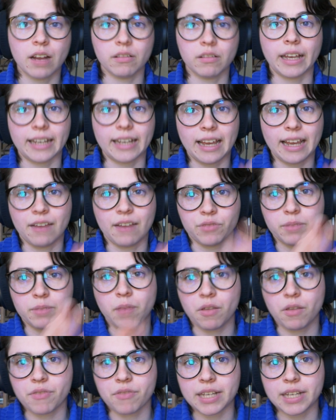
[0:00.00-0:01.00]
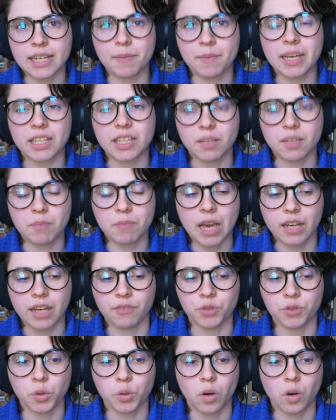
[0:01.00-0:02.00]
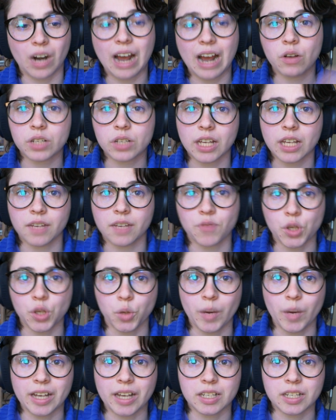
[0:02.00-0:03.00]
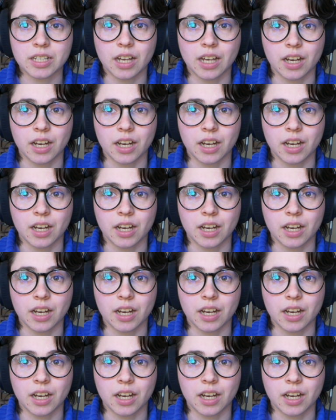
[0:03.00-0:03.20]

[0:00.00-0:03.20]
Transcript: like every month as I make them, and if you are outside of the US,